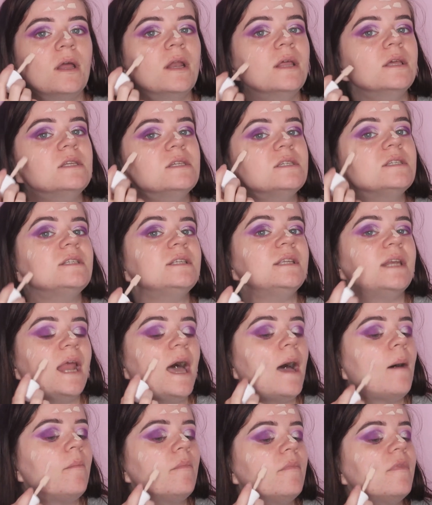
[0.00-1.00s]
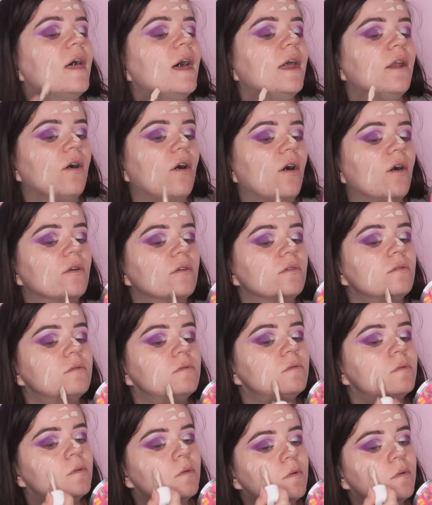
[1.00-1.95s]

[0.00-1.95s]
really slap that on.